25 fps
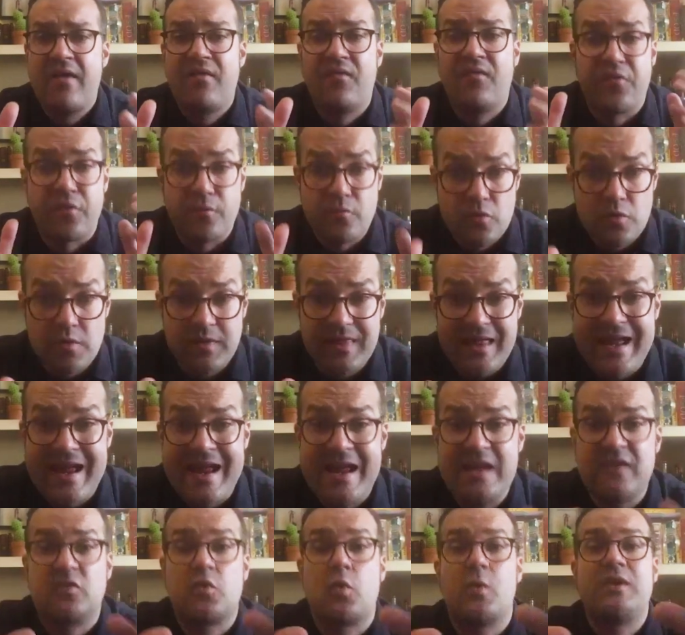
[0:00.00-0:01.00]
vermouth
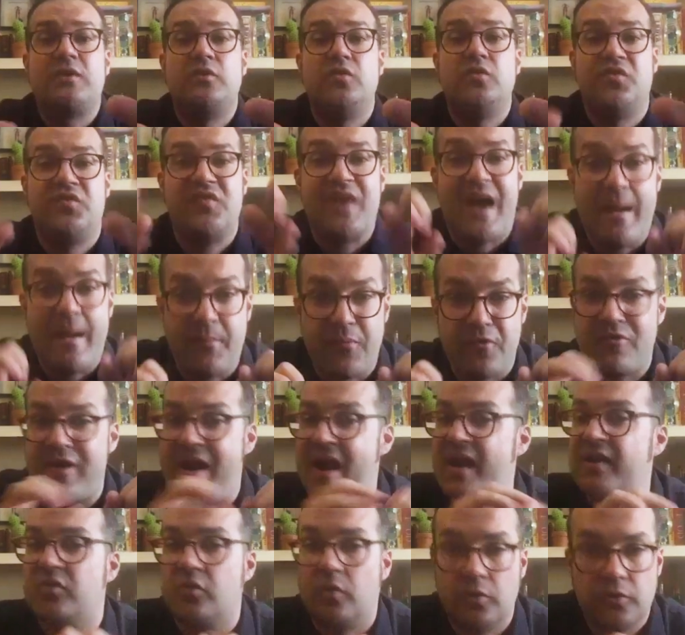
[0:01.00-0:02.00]
is going to
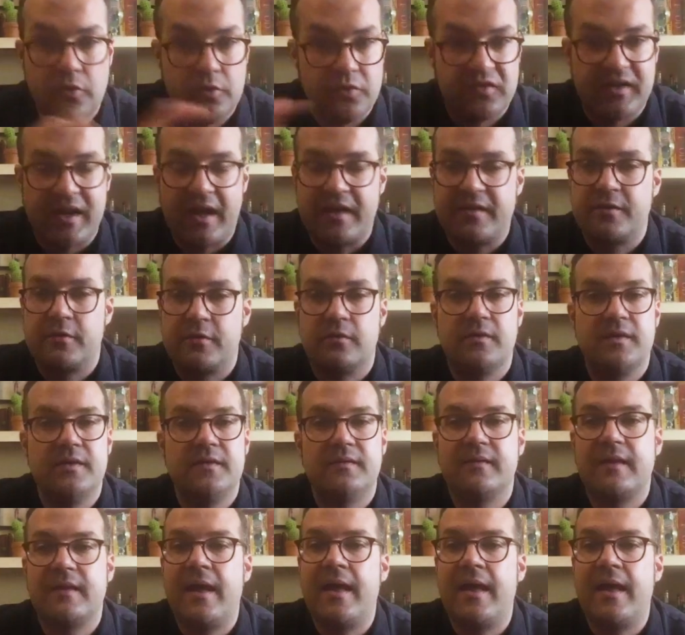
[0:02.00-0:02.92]
vaporize all those categories.